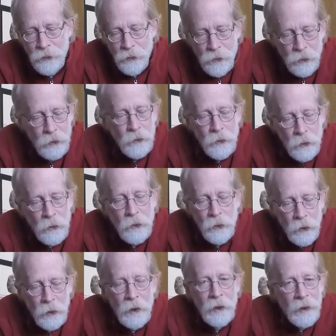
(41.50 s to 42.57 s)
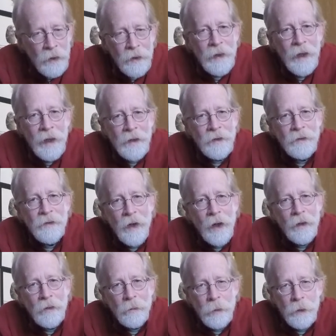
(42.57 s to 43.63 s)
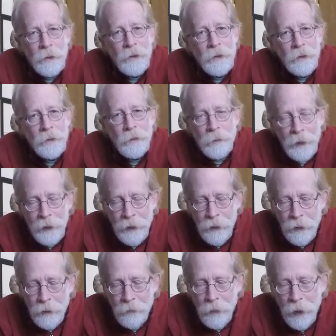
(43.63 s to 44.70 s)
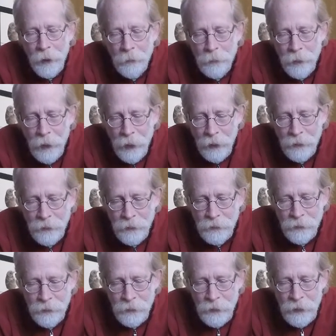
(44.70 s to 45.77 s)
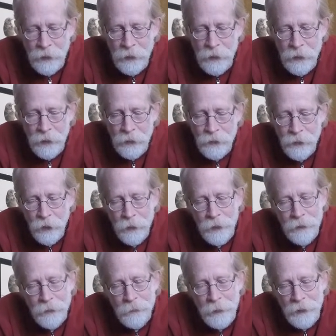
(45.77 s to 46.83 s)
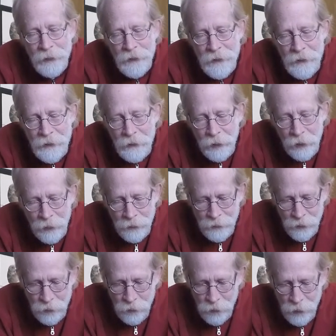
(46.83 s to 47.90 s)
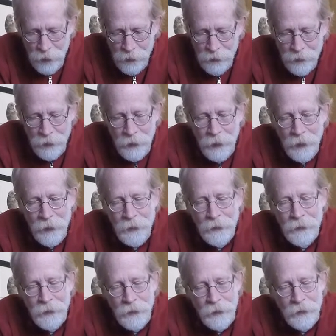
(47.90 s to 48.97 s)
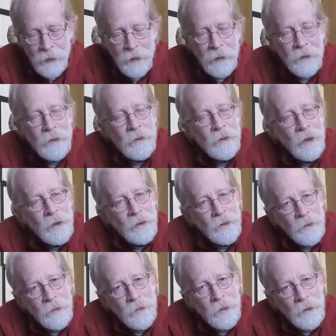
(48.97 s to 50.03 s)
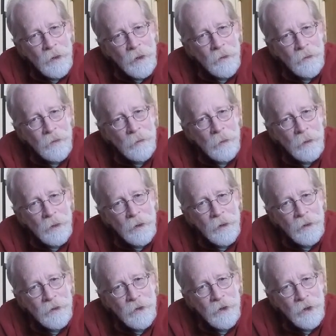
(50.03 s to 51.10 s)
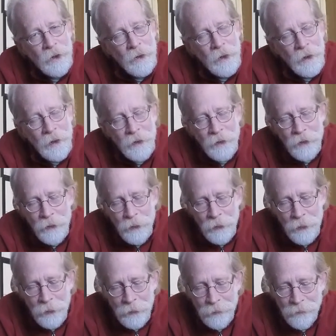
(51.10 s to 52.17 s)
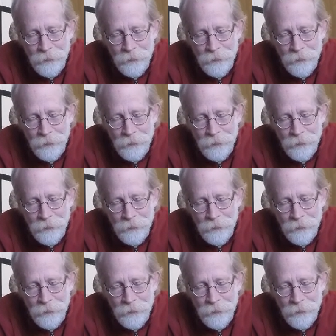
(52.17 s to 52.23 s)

tool that is valuable to me in my practice. So it has been deconsecrated, and uh, so I do feel comfortable in showing it to you.